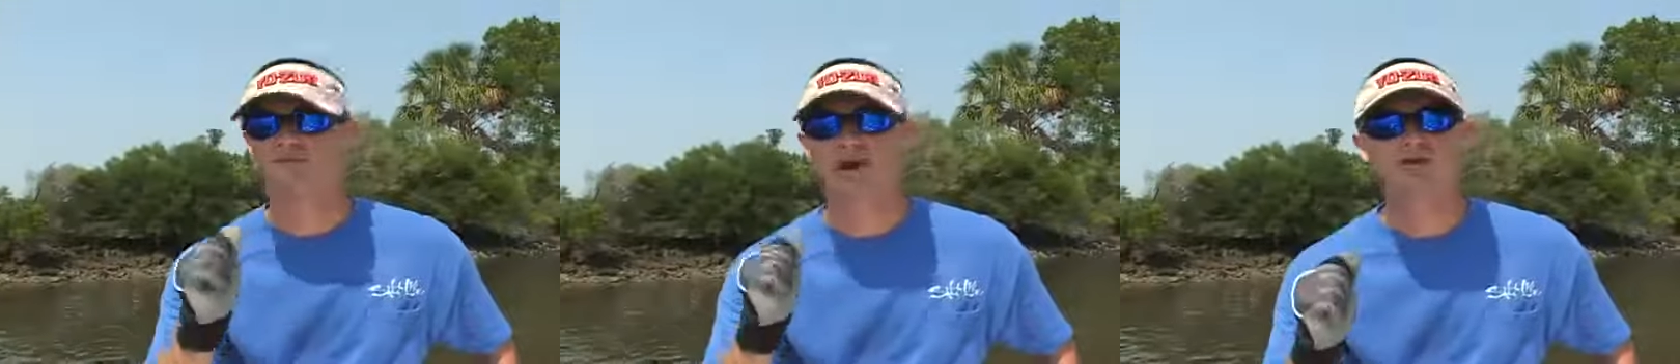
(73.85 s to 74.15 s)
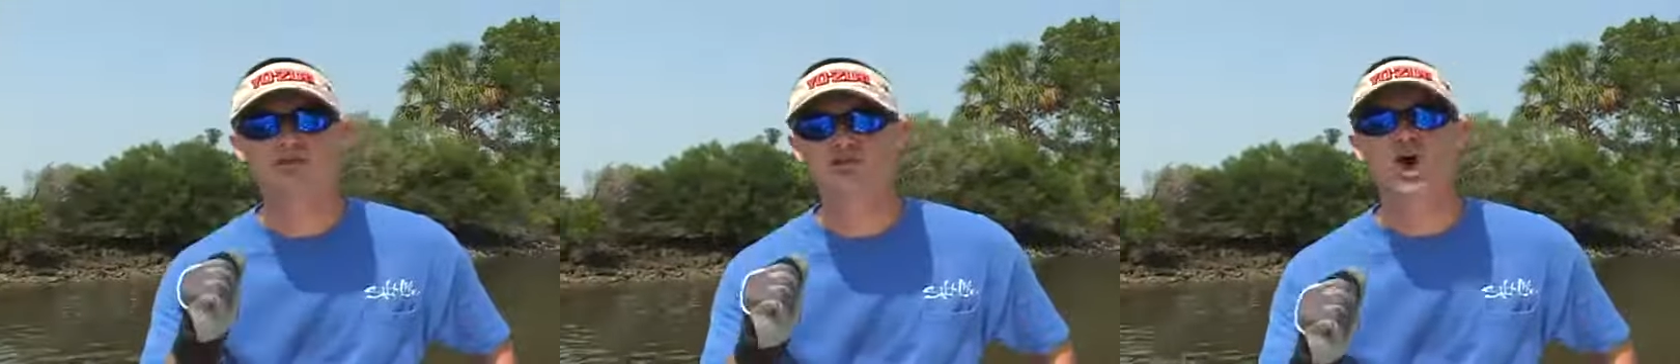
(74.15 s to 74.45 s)

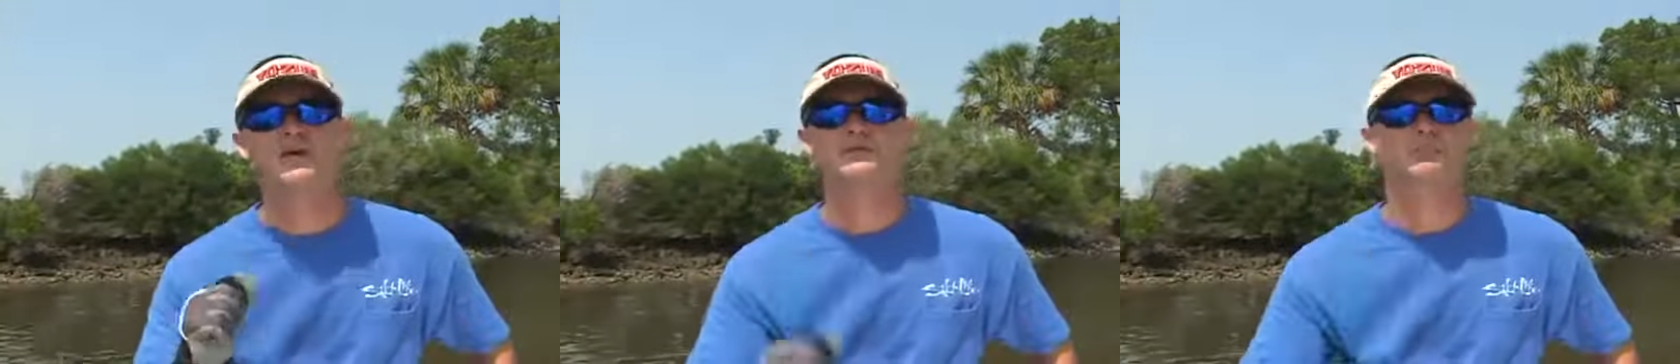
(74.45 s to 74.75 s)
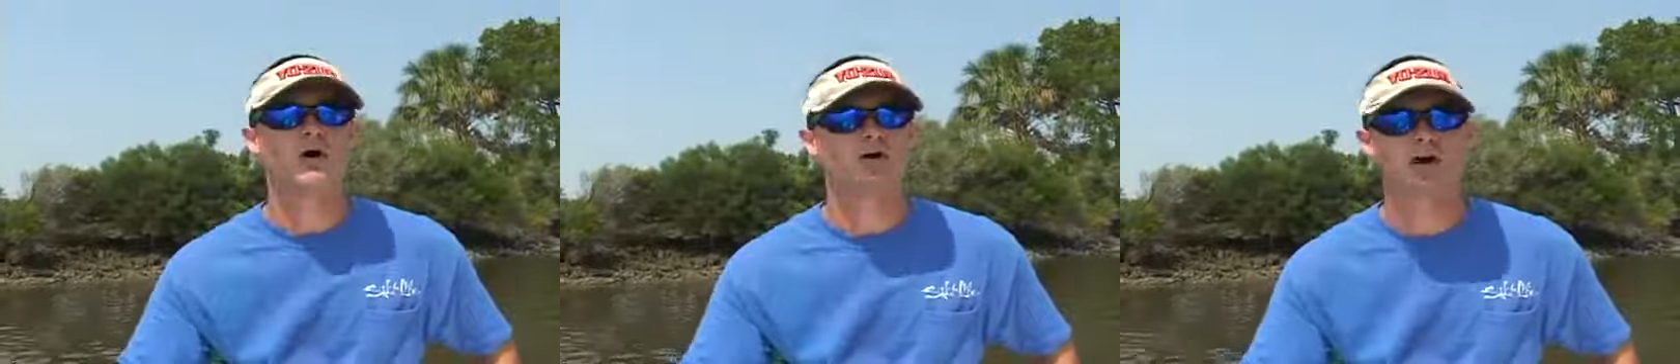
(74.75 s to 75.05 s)
very soft
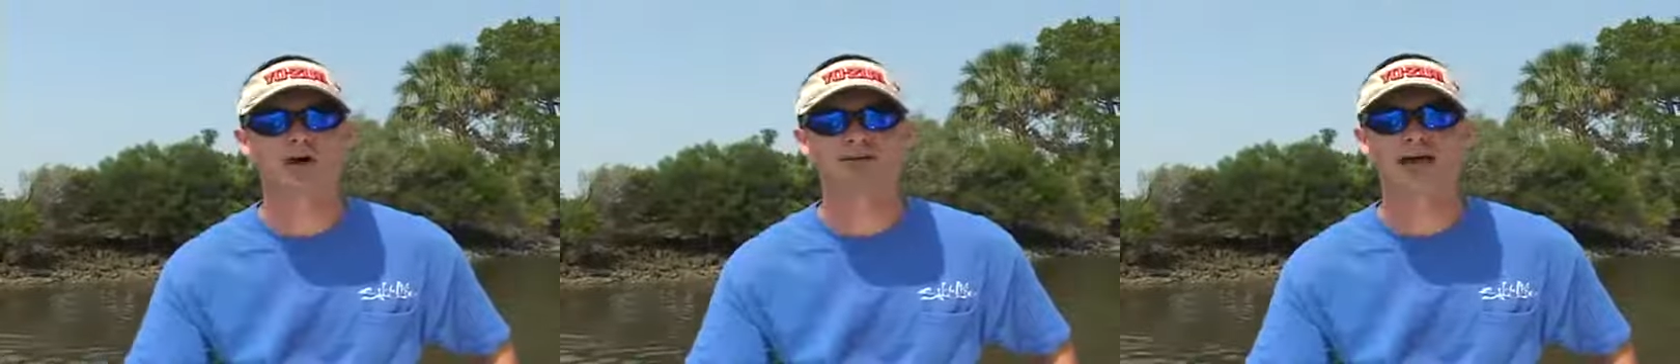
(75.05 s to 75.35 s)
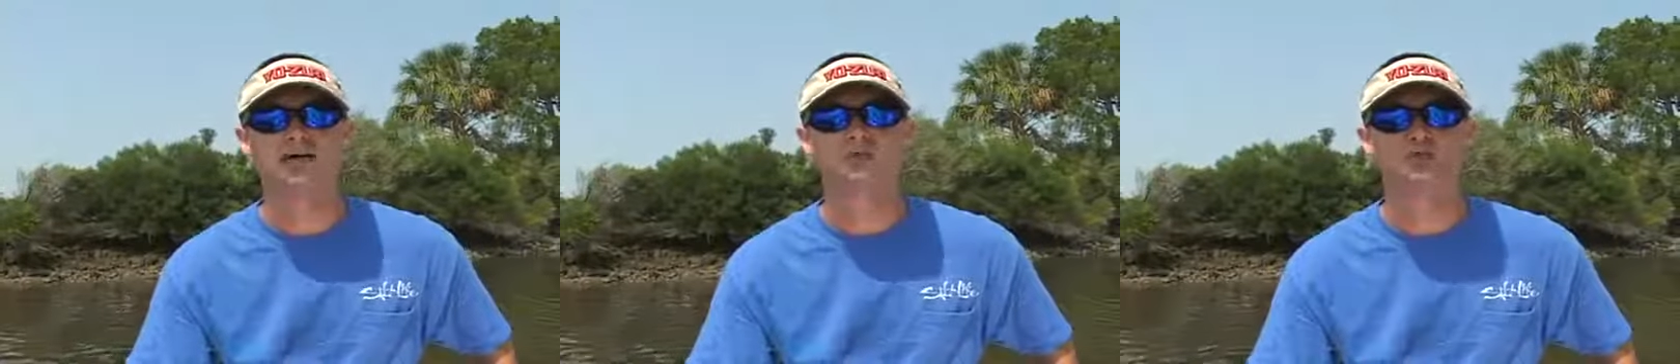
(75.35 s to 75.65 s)
upon
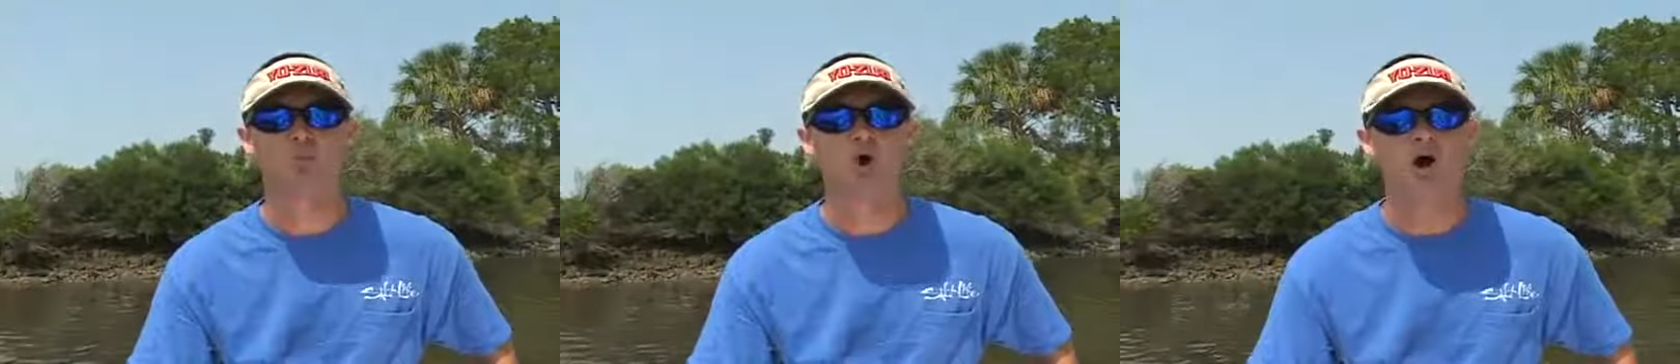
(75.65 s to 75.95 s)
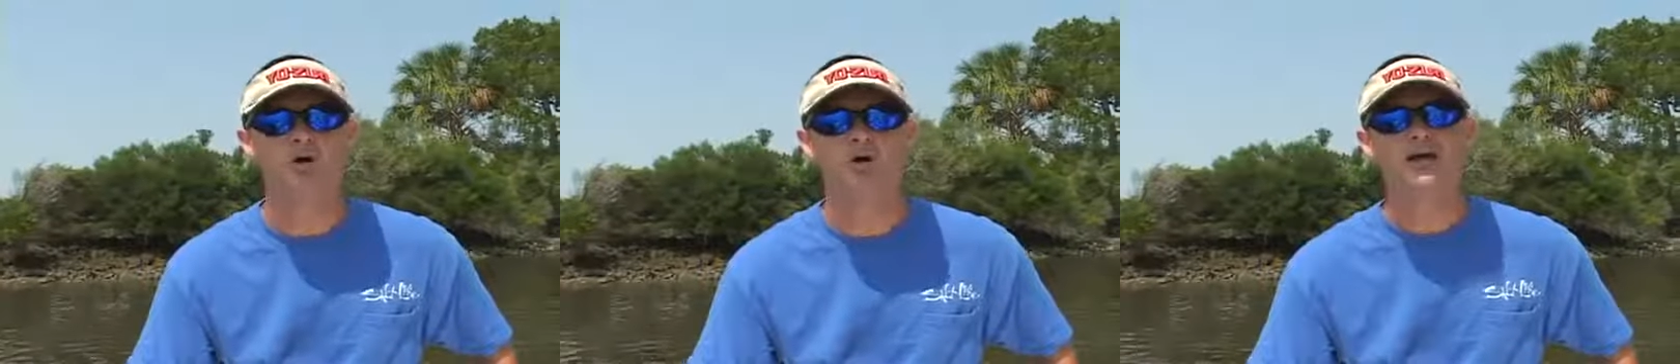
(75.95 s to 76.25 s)
contact with the
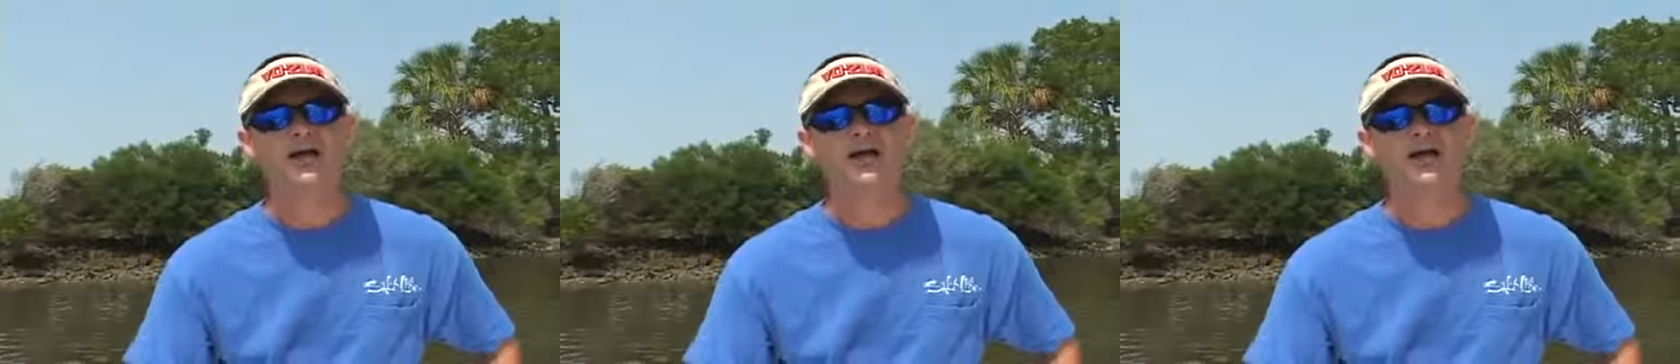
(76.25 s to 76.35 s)
water,